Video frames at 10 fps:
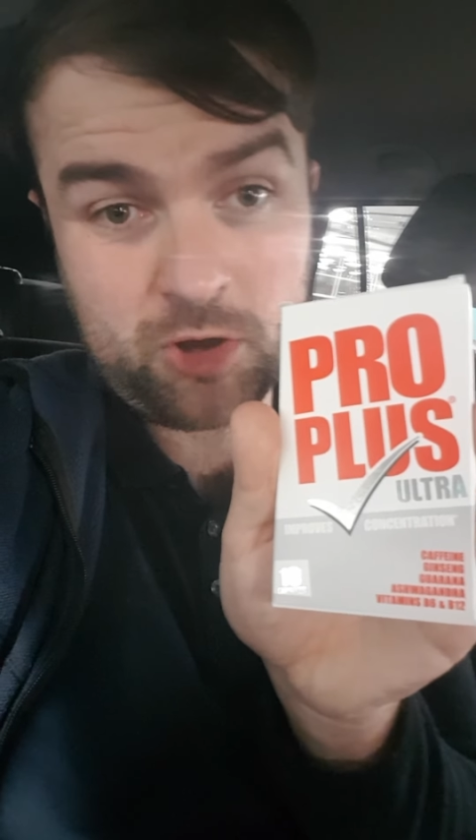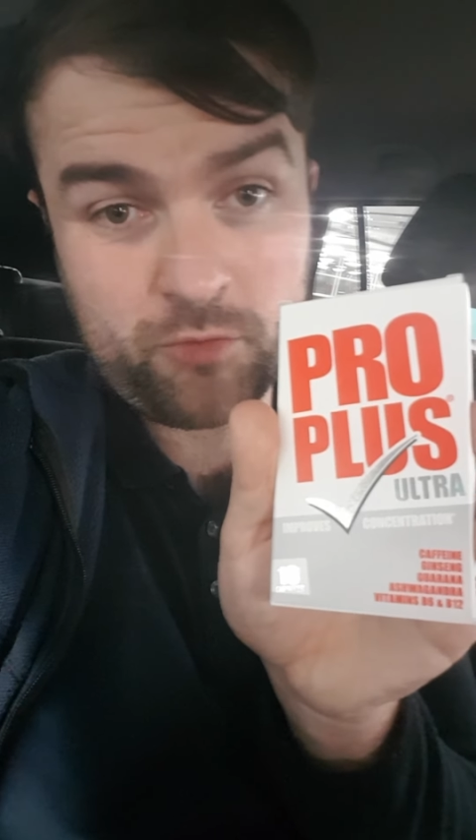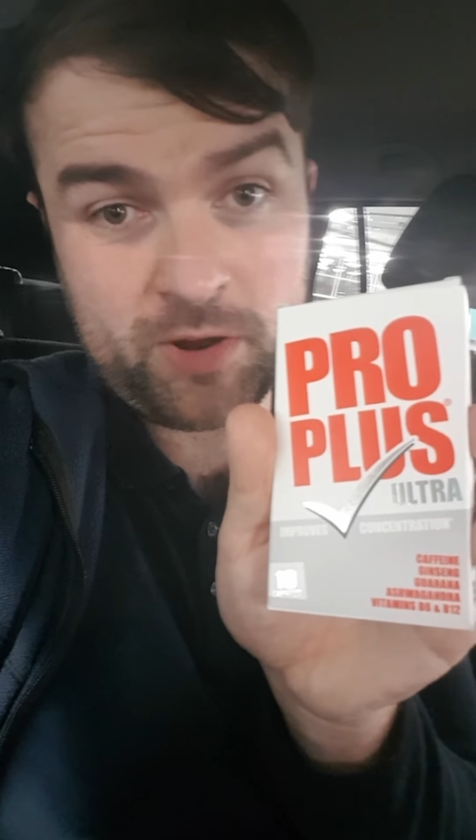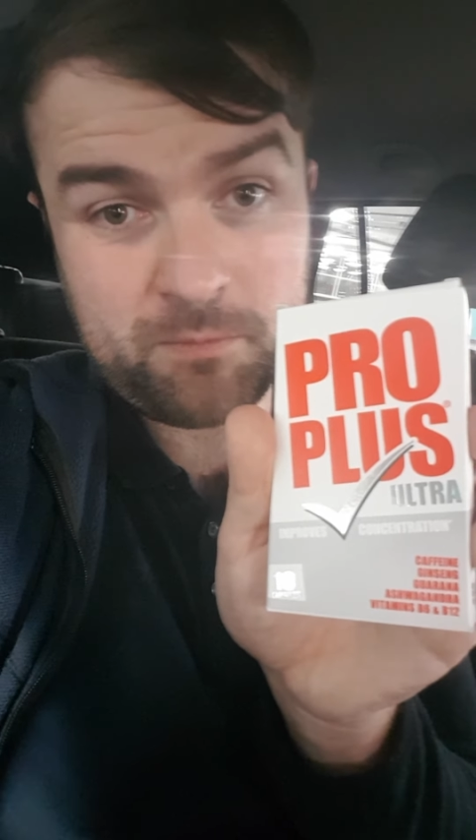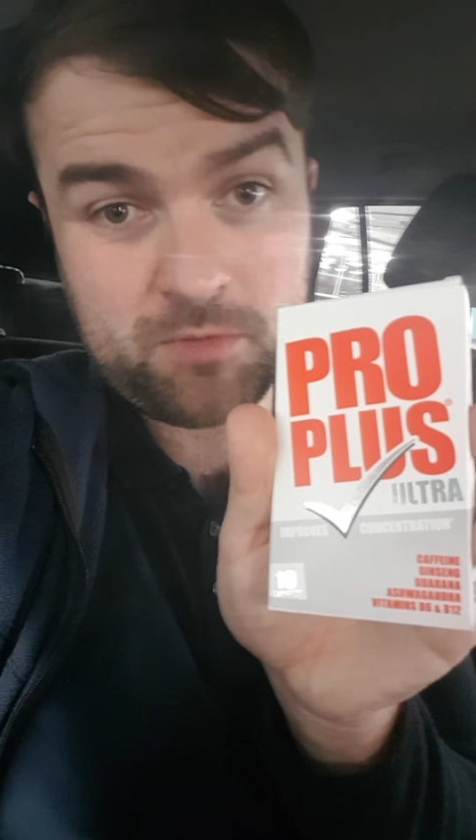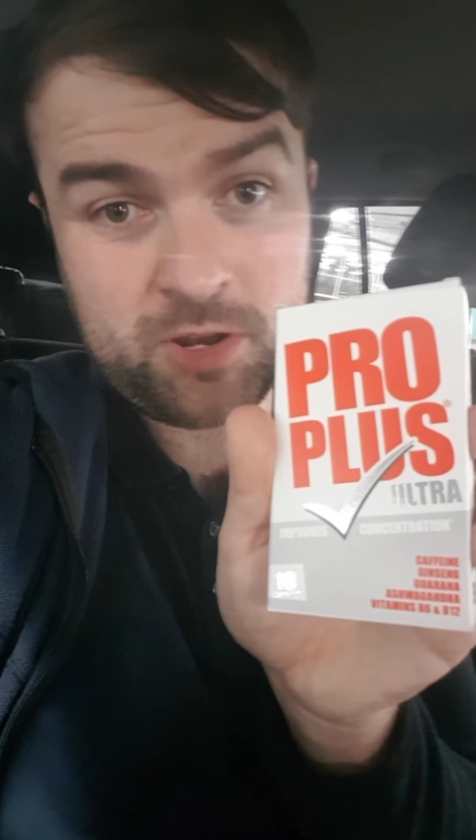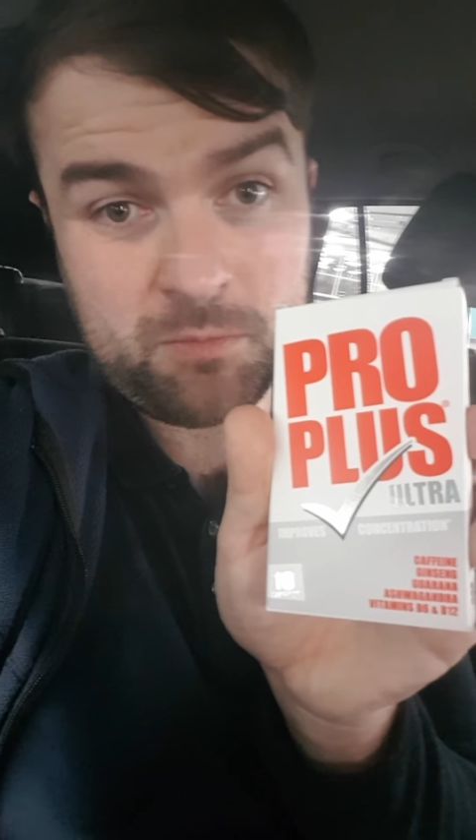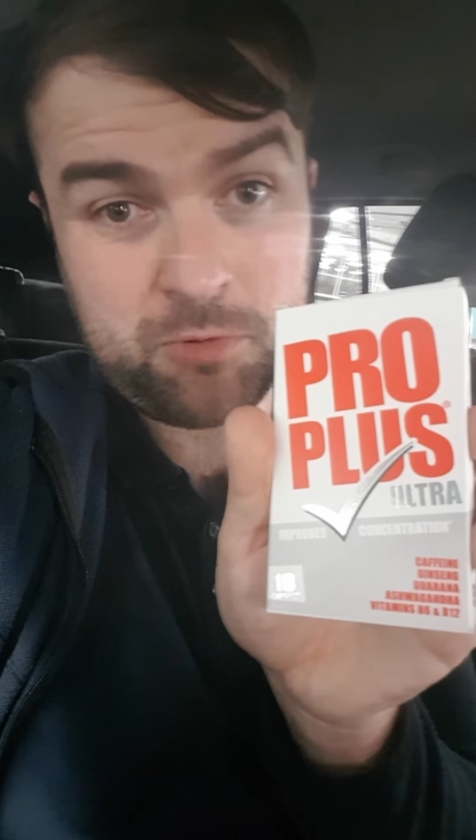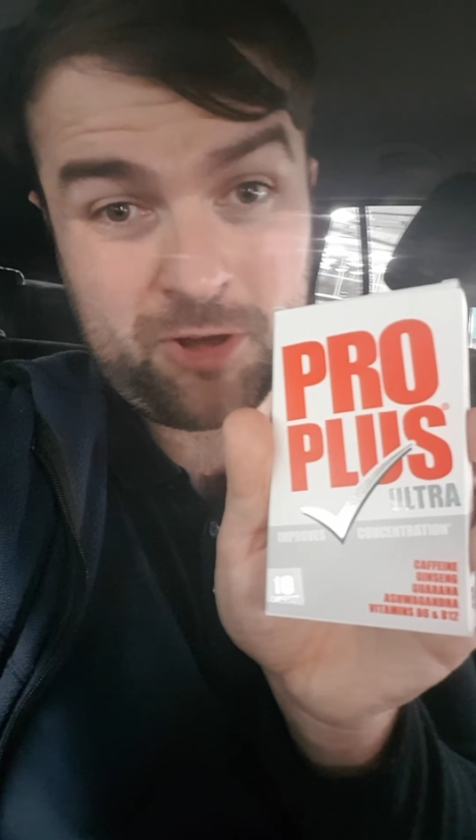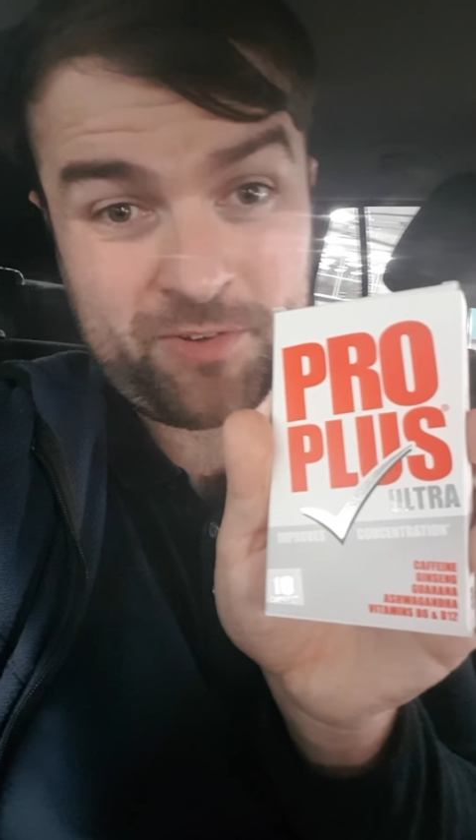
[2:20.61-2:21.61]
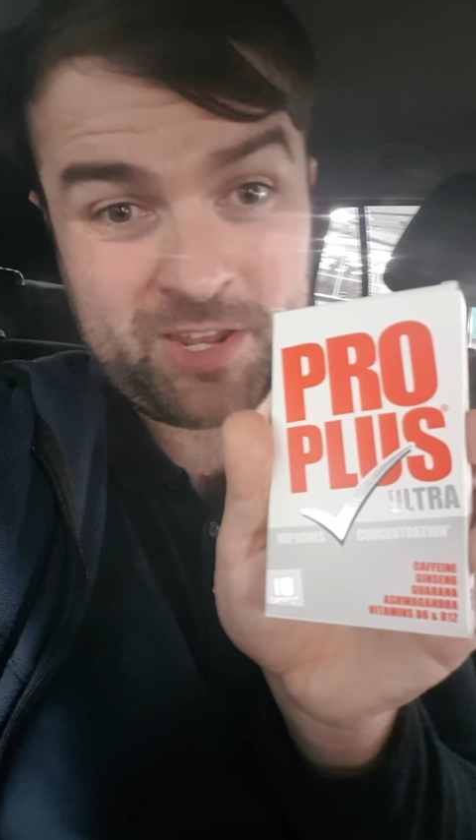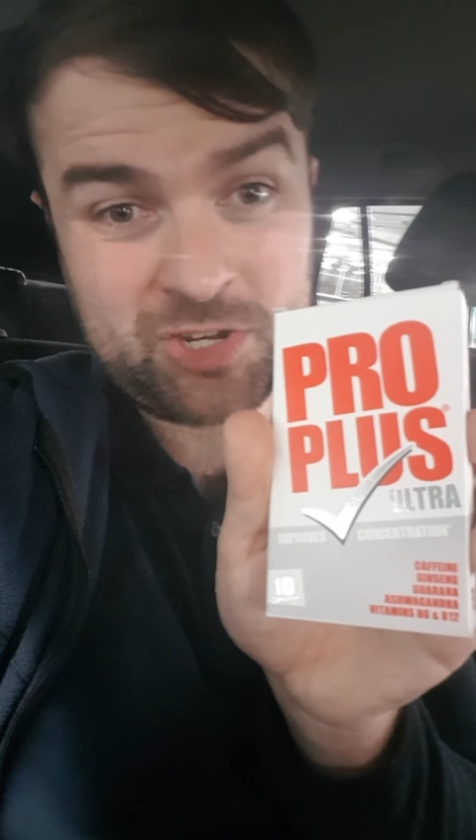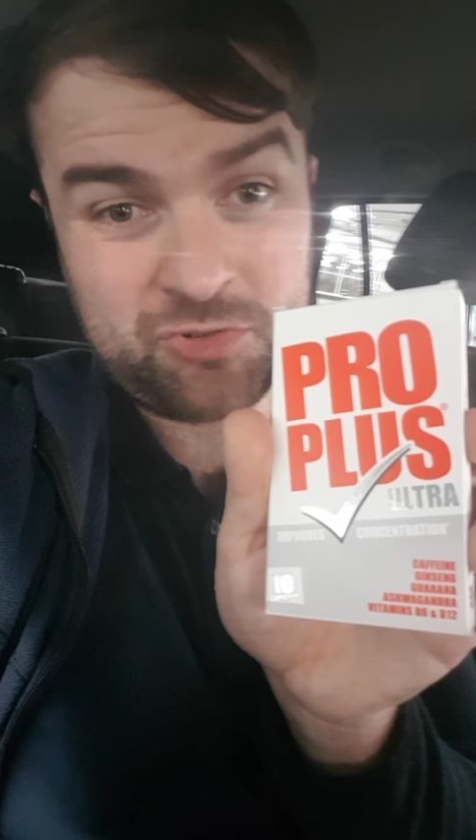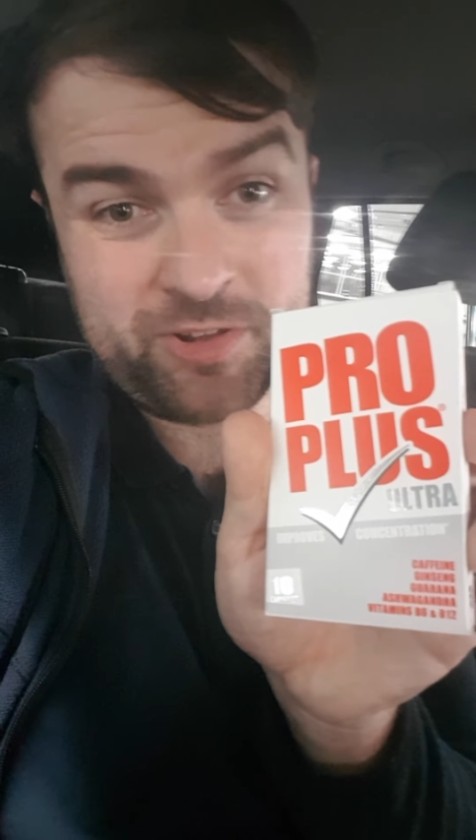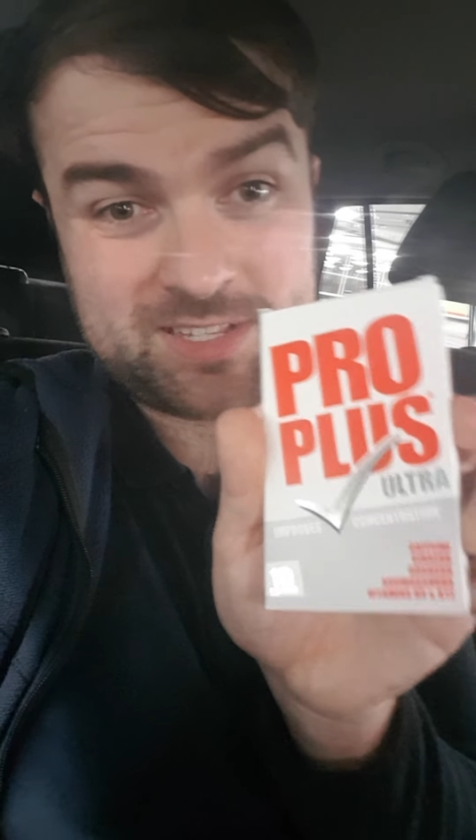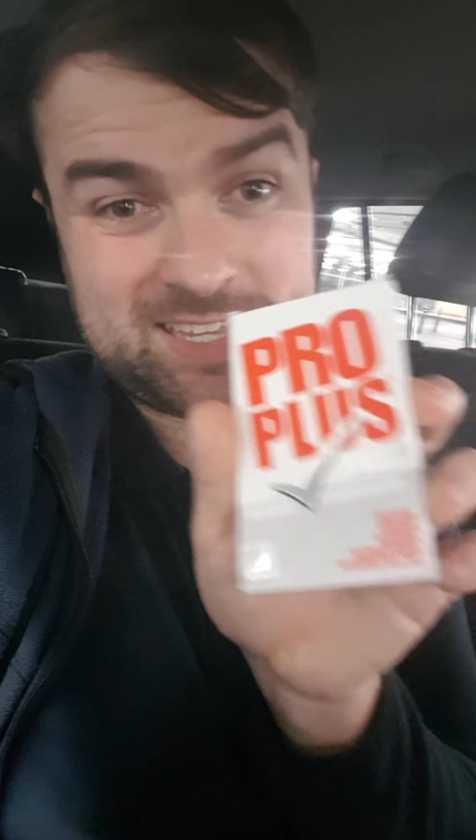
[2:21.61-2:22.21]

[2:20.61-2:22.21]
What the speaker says: off energy drinks.